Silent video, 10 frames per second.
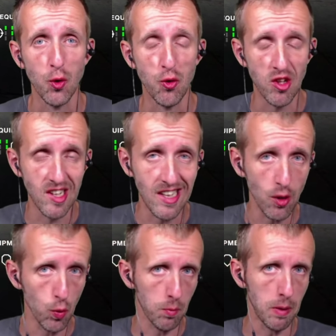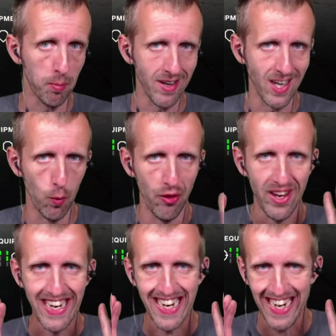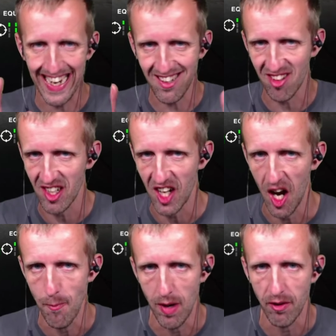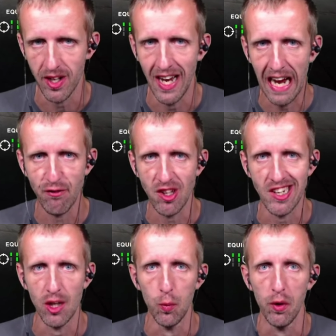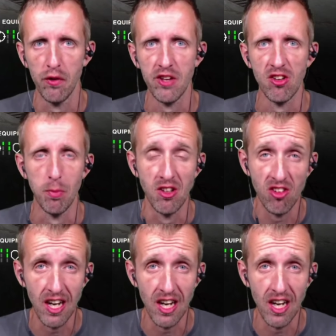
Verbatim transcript: Today we'll be playing with a classic American heavy tanker world, thanks Blitz,